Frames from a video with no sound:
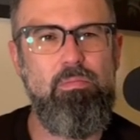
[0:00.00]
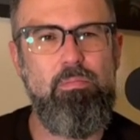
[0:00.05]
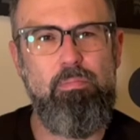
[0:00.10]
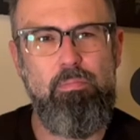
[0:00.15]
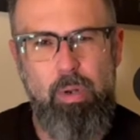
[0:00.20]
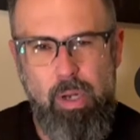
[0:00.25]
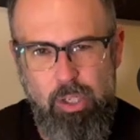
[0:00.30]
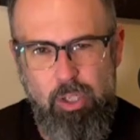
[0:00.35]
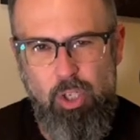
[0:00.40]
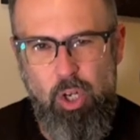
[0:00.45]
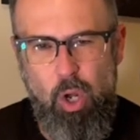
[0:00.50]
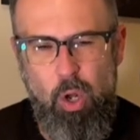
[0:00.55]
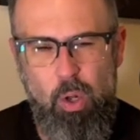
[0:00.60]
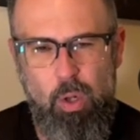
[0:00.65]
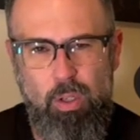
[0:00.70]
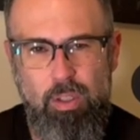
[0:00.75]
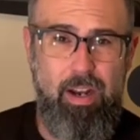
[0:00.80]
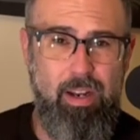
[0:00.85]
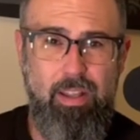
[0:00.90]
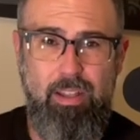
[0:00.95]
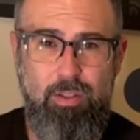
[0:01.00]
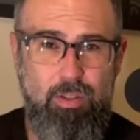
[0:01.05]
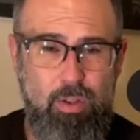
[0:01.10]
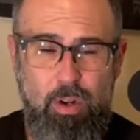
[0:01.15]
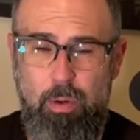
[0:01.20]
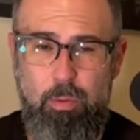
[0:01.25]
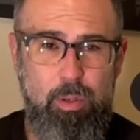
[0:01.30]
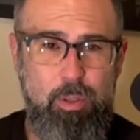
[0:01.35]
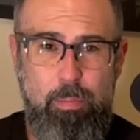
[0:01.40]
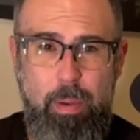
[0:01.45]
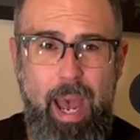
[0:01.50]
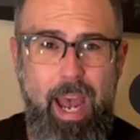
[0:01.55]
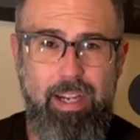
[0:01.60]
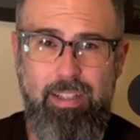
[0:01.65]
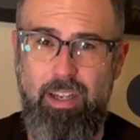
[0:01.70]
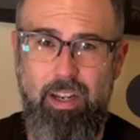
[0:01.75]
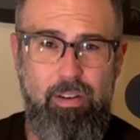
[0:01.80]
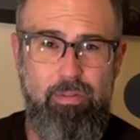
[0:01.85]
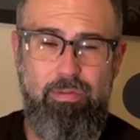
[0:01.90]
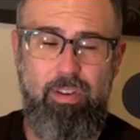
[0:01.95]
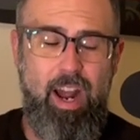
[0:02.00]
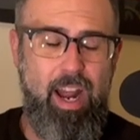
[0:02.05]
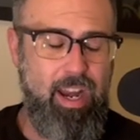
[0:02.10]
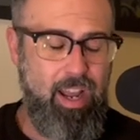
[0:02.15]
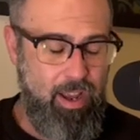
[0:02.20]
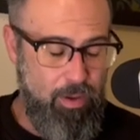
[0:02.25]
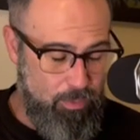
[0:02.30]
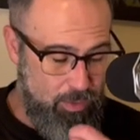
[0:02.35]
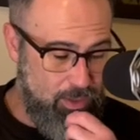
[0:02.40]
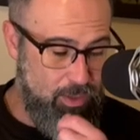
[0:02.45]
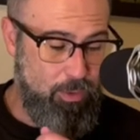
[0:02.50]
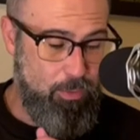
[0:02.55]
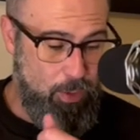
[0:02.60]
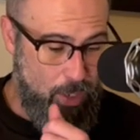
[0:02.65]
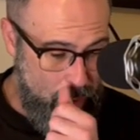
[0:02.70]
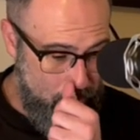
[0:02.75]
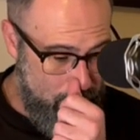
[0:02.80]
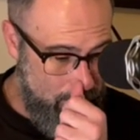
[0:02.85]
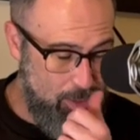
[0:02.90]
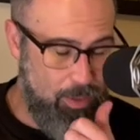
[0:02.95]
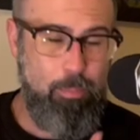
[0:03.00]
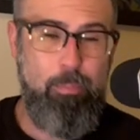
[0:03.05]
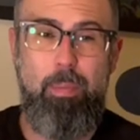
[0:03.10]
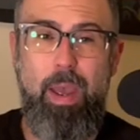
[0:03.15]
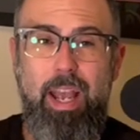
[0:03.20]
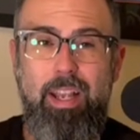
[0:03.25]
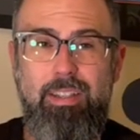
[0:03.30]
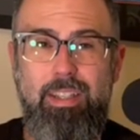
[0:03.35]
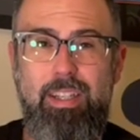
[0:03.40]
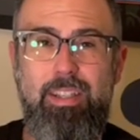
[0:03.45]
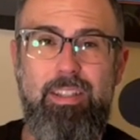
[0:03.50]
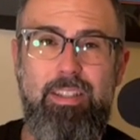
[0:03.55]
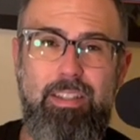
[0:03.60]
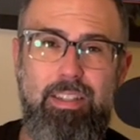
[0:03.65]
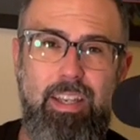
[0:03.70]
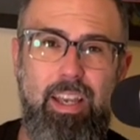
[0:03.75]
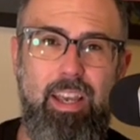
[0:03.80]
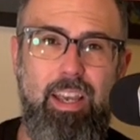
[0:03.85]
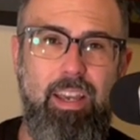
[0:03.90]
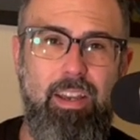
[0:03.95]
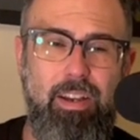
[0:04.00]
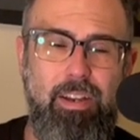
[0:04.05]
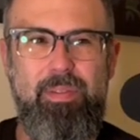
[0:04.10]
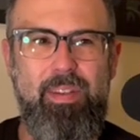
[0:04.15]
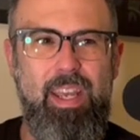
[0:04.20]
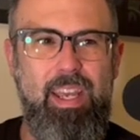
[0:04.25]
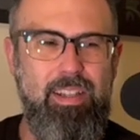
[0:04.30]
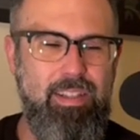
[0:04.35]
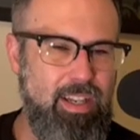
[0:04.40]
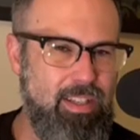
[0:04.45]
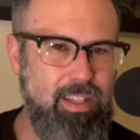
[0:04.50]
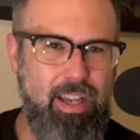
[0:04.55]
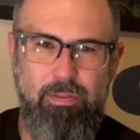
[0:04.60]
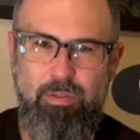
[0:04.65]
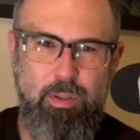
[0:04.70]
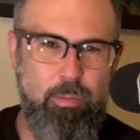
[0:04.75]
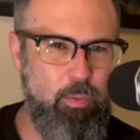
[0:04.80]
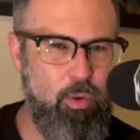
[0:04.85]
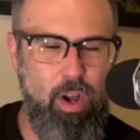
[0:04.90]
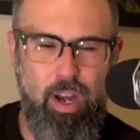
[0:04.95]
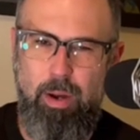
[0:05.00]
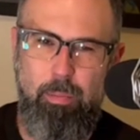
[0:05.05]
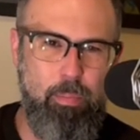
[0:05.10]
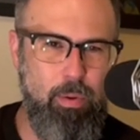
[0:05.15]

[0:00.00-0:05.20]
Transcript: bunch old. The store was packed on a Friday. It was it was amazing to see. He does have some graded